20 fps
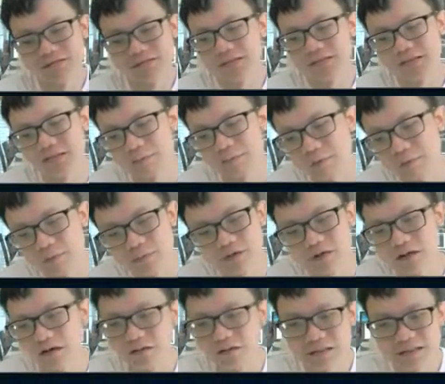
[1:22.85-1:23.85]
it's a
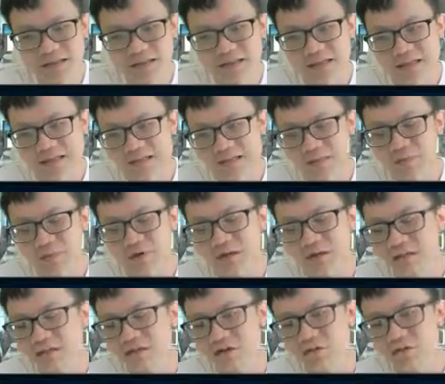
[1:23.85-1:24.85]
popular question and somehow
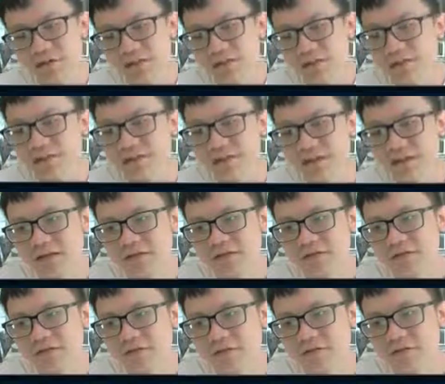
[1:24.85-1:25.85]
it's COVID
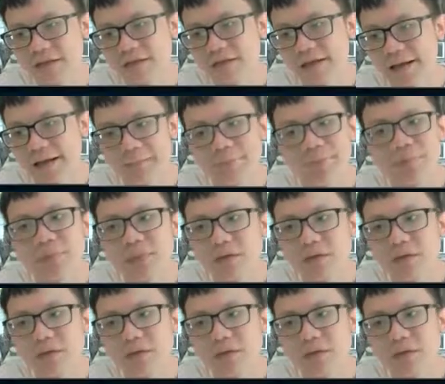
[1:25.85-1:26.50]
is COVID time.